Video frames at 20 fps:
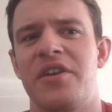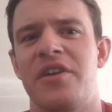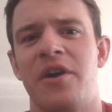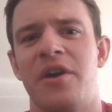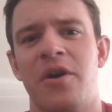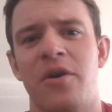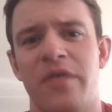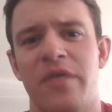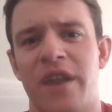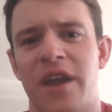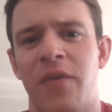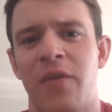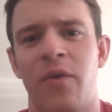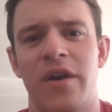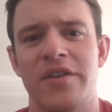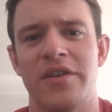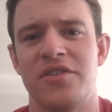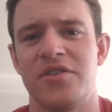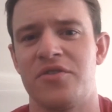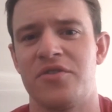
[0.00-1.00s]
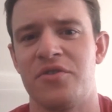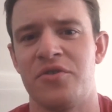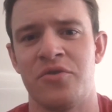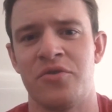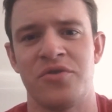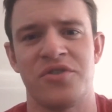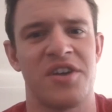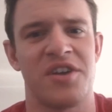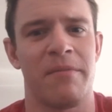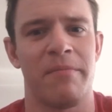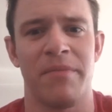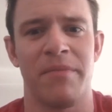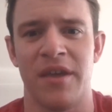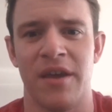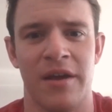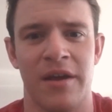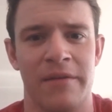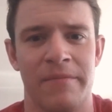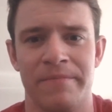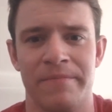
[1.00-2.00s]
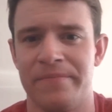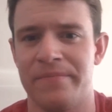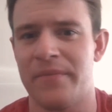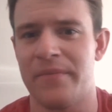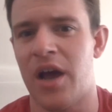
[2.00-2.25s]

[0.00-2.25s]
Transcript: known that I wanted to do something